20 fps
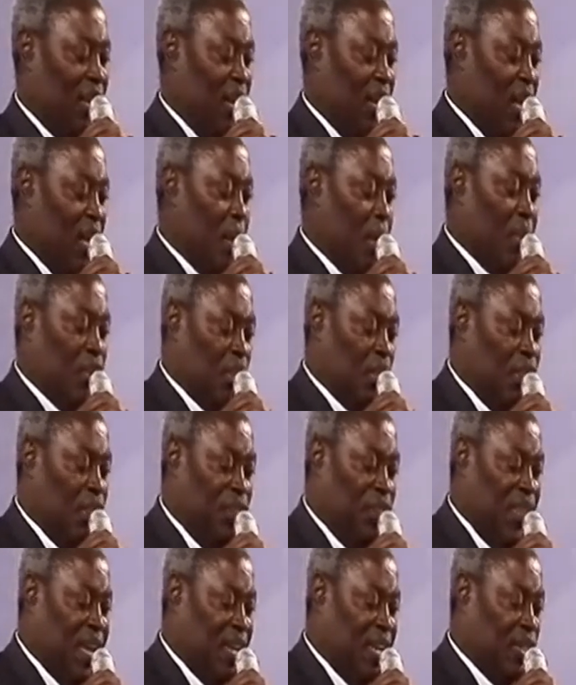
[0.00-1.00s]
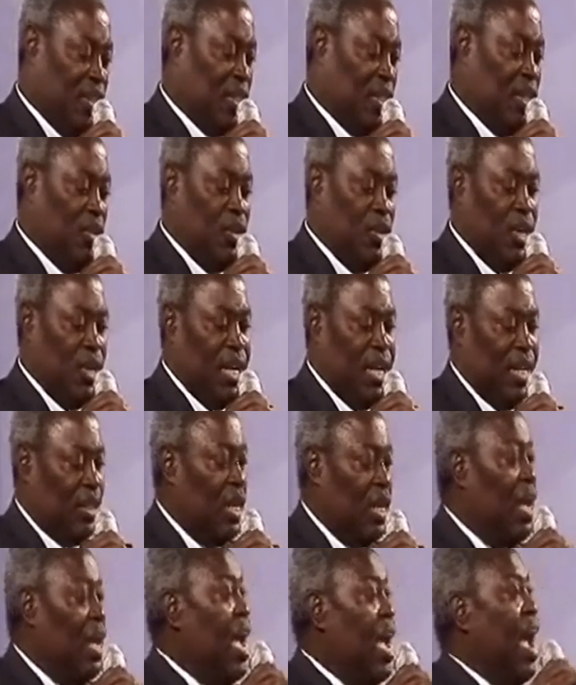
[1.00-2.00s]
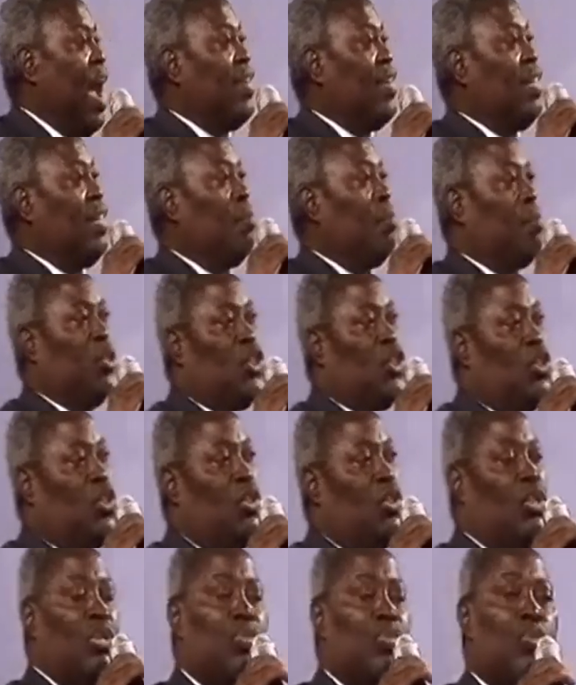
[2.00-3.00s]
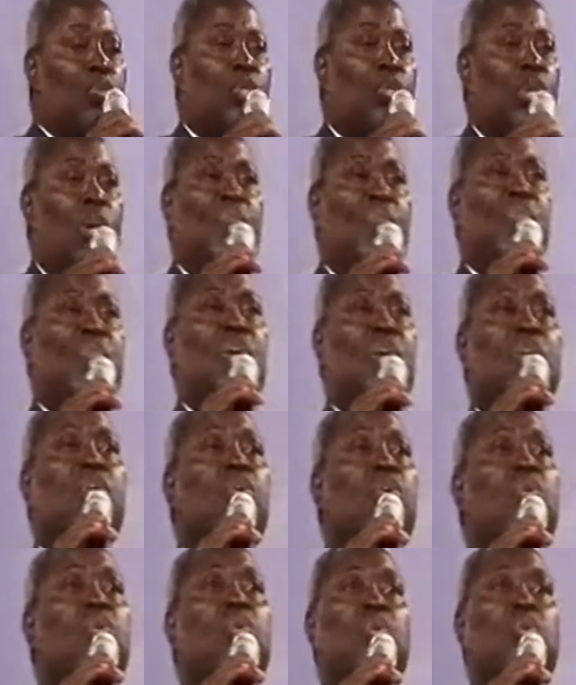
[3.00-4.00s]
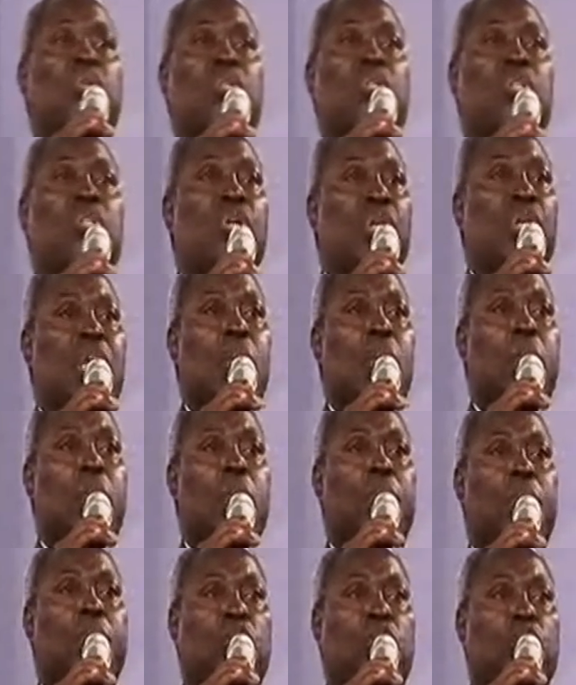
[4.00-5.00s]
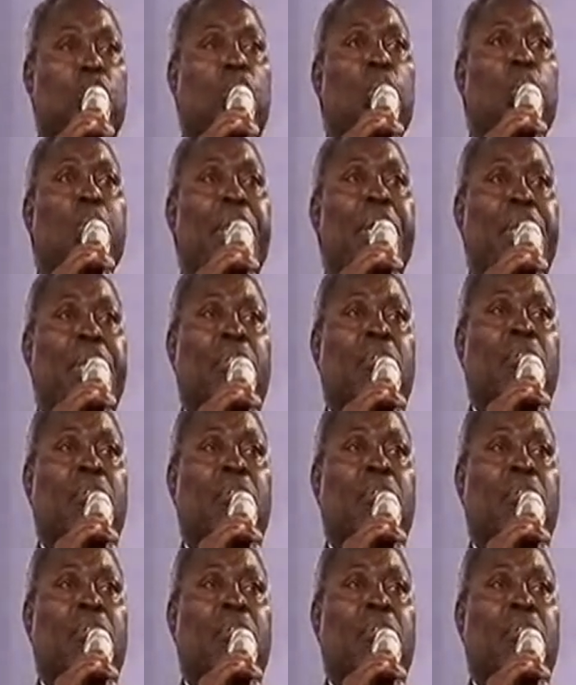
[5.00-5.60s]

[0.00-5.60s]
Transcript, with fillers: Perseverance in goodness. And the pursuit of your goal. You keep on pursuing.